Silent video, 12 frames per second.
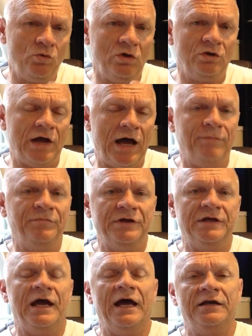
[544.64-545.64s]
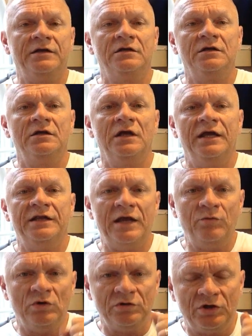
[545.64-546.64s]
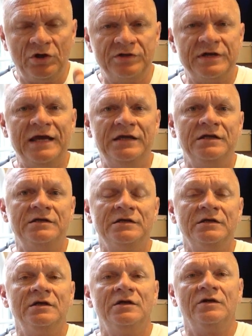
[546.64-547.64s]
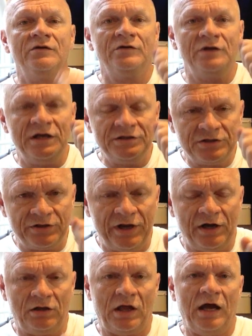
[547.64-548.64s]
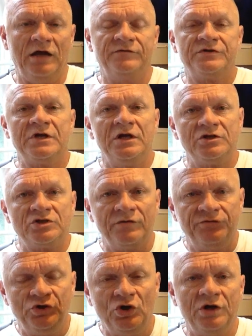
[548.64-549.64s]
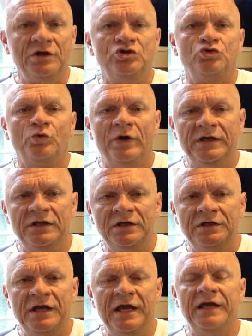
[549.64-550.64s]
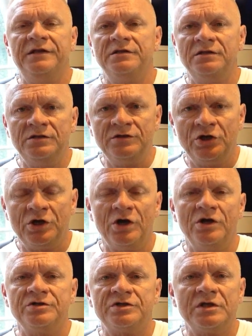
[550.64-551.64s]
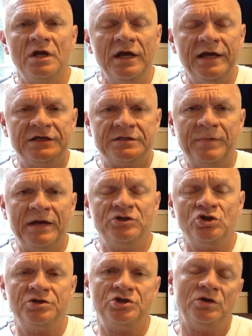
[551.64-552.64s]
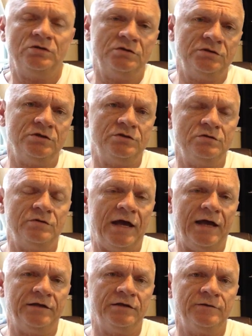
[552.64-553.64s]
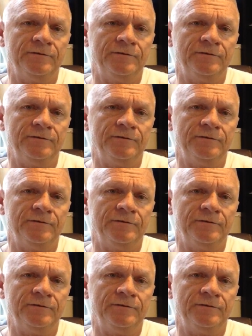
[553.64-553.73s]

will copycat and they will take it into their lives. So if you're going to drink and hit and curse, expect your children to do that.